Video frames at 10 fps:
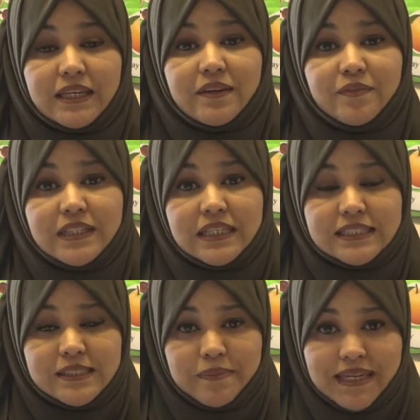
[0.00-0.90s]
Given that
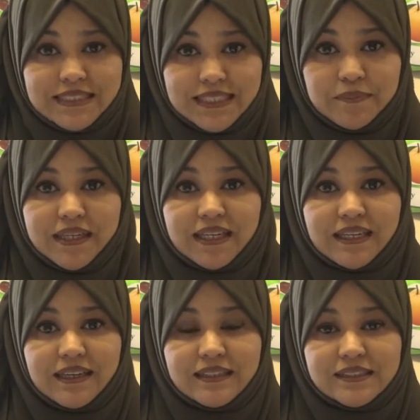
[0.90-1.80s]
it's the pandemic
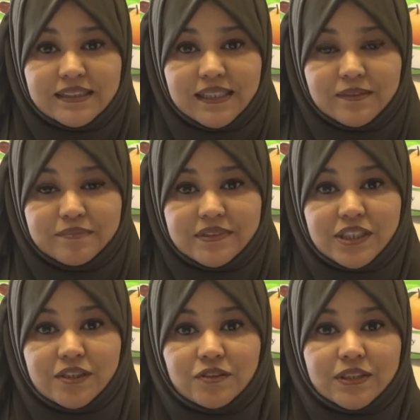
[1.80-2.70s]
and
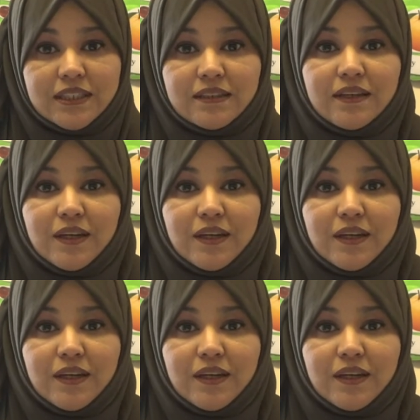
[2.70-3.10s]
children